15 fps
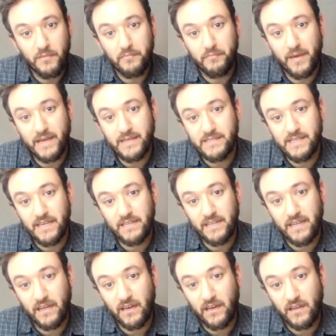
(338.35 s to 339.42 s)
by
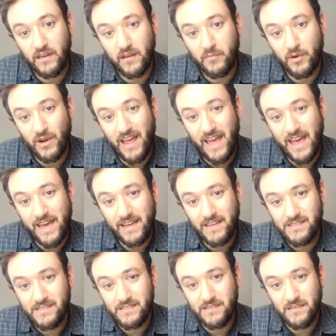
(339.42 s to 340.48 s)
sending a number
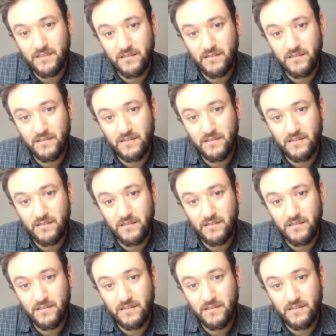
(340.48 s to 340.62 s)
x